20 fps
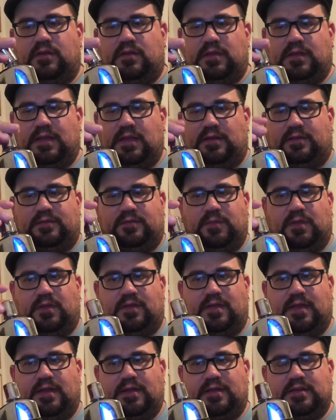It kind of
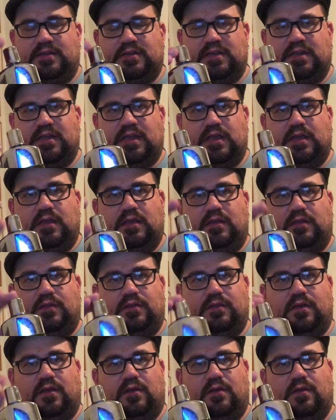smelled kind of jinky,
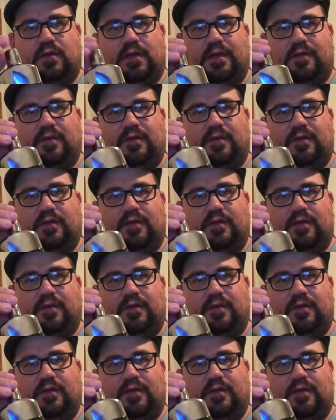so I